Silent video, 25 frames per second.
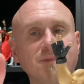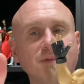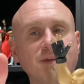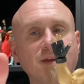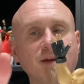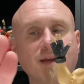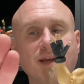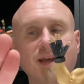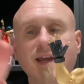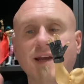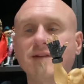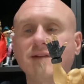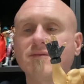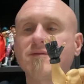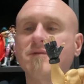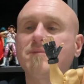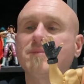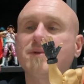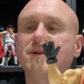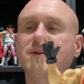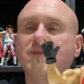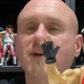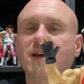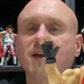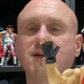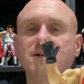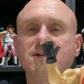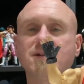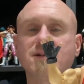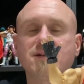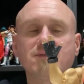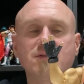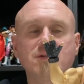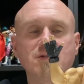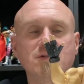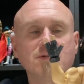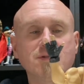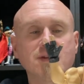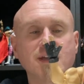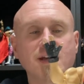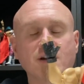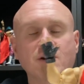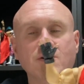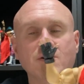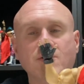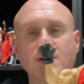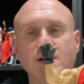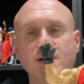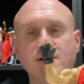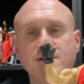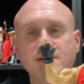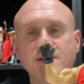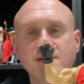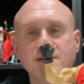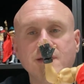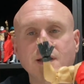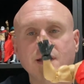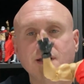I can't even believe I can even do that correctly.